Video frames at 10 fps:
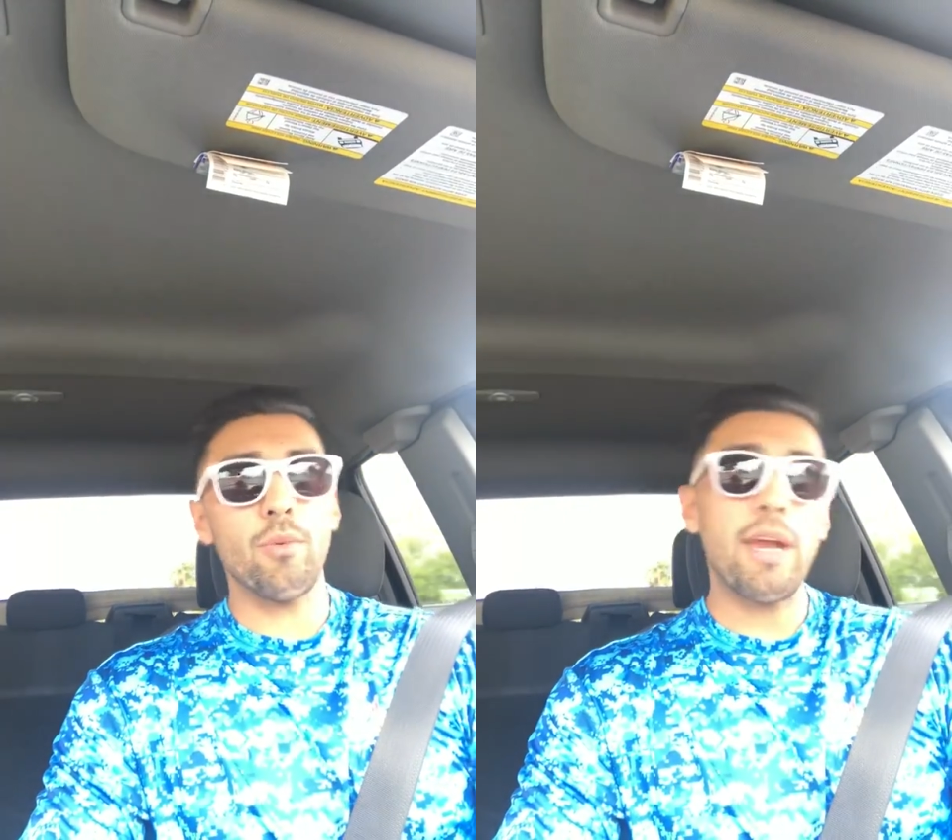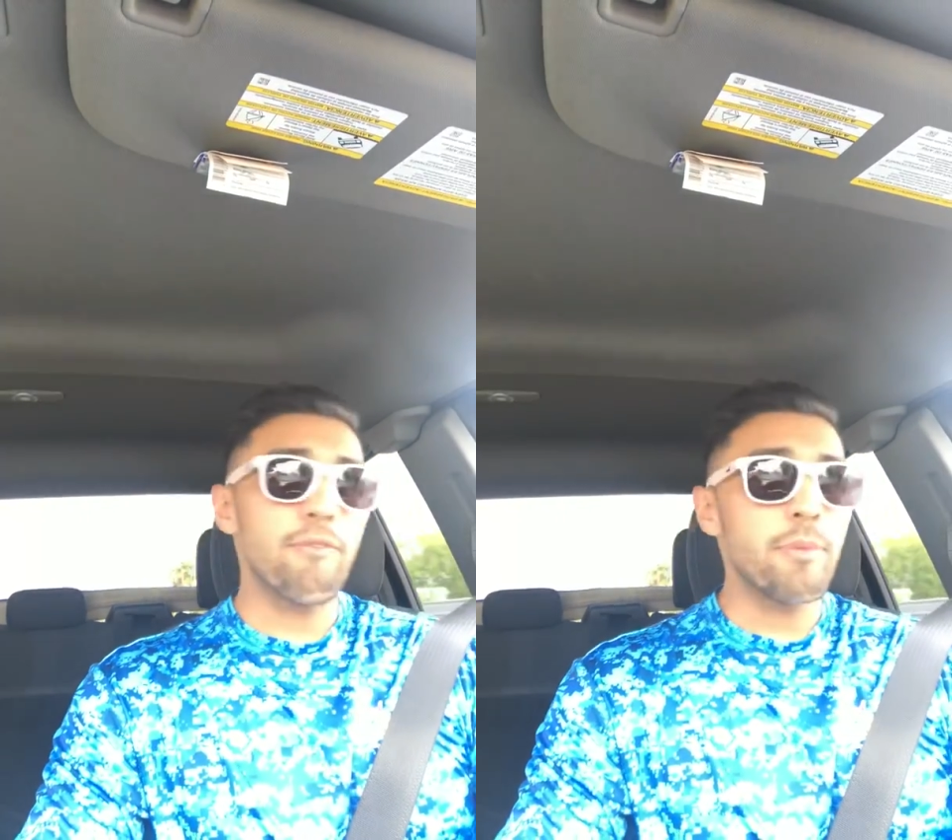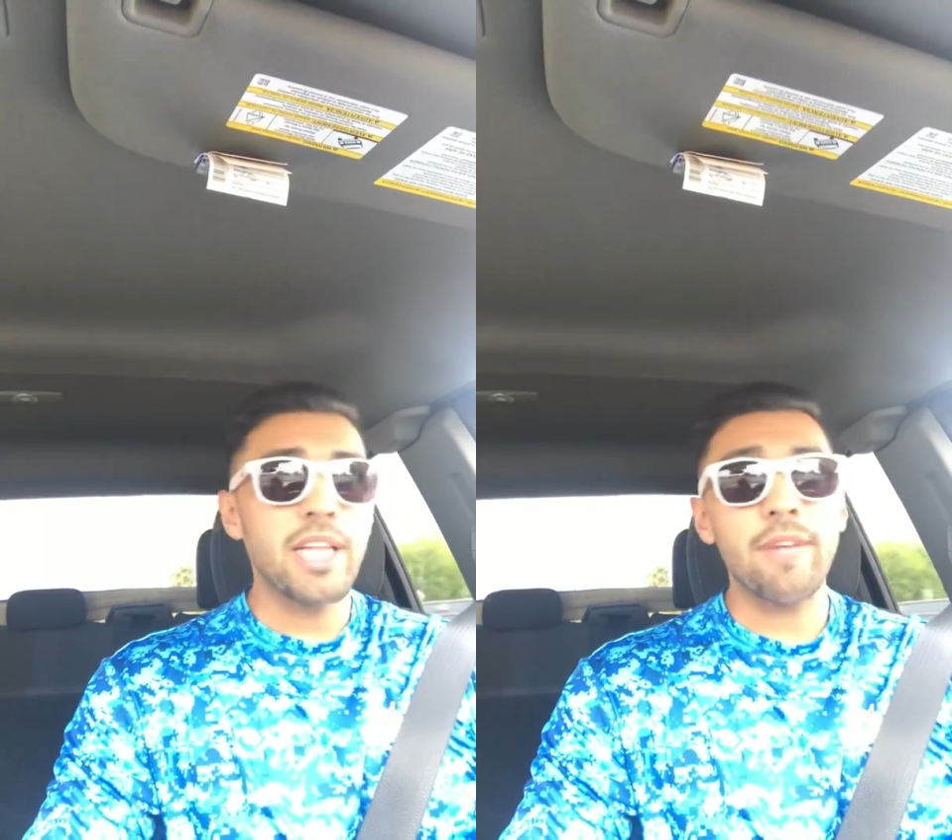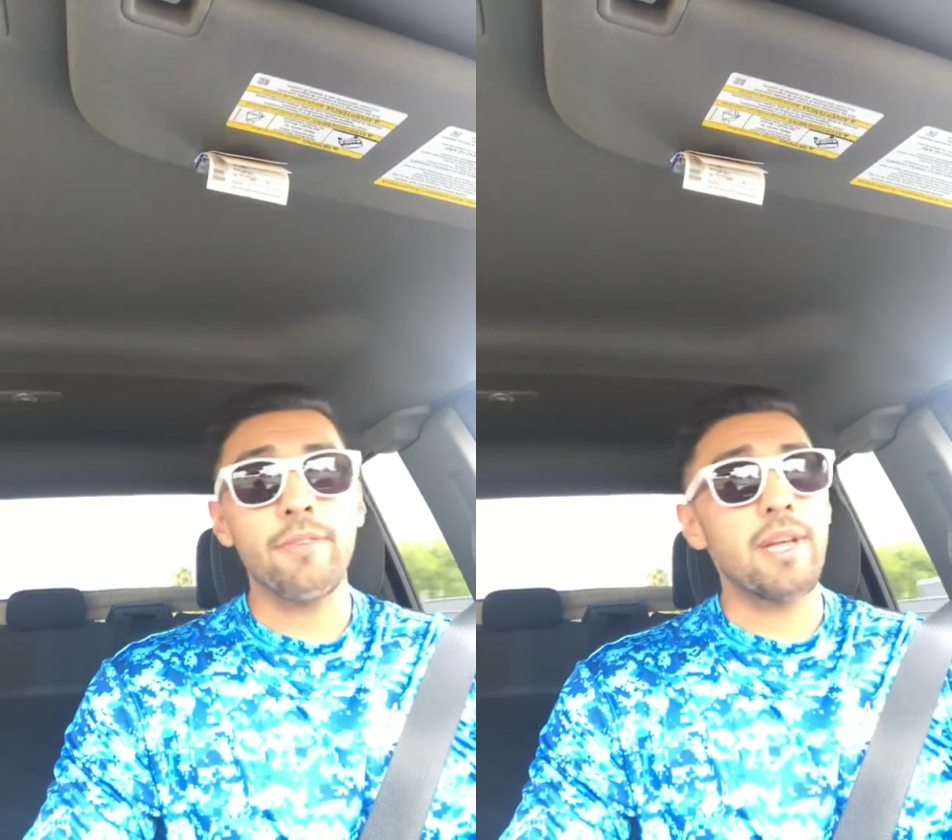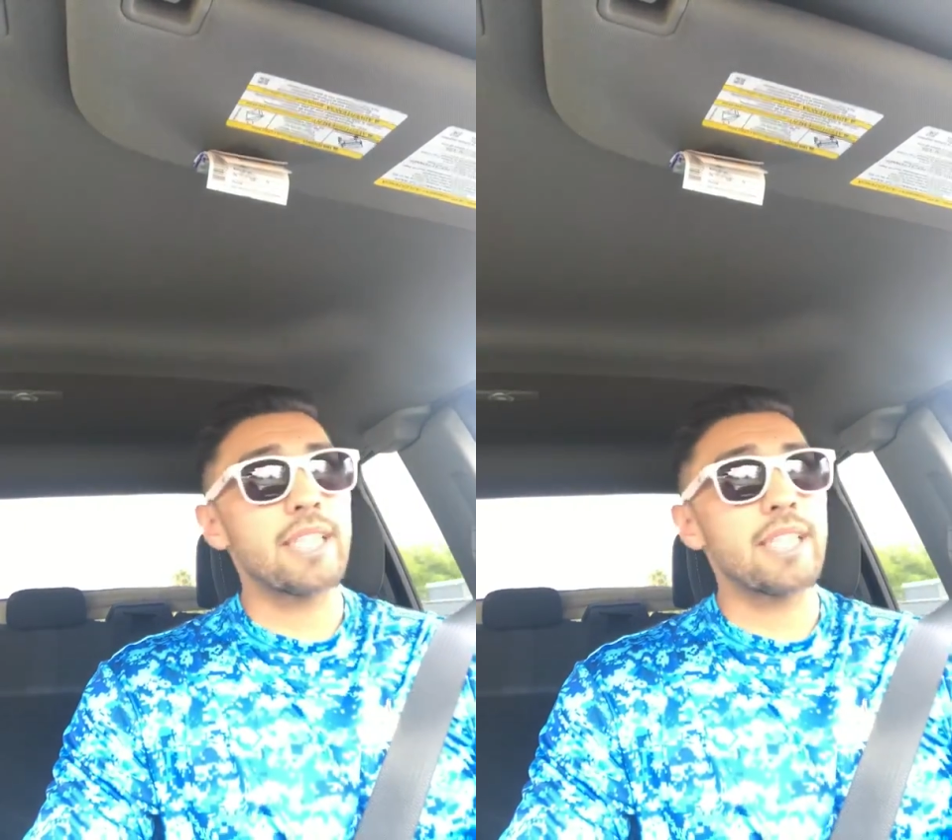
you wait for me for